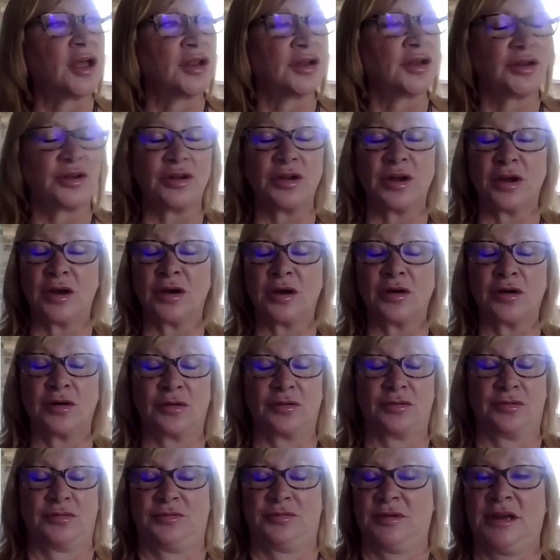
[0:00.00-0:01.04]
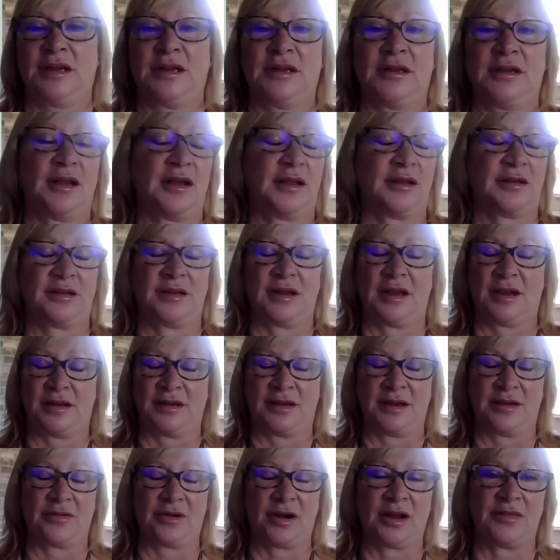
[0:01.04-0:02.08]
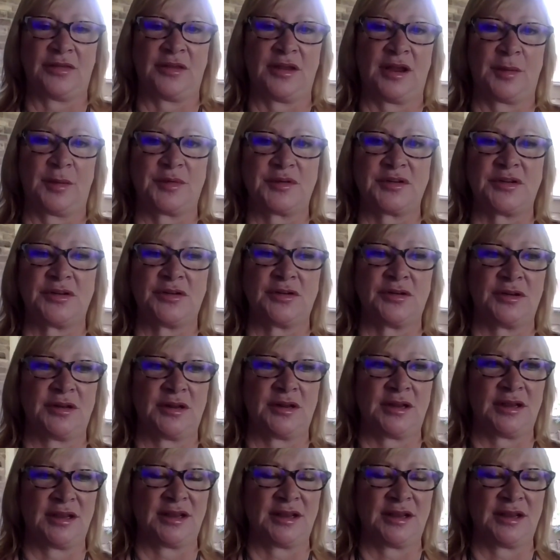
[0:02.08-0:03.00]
No, I never had the opportunity,